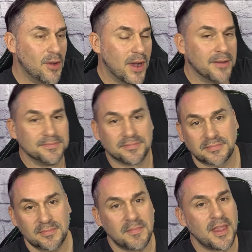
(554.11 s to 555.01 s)
Anyway,
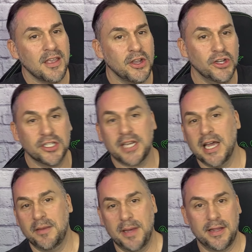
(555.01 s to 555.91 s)
you
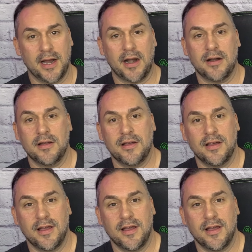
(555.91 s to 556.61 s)
just had to be in there.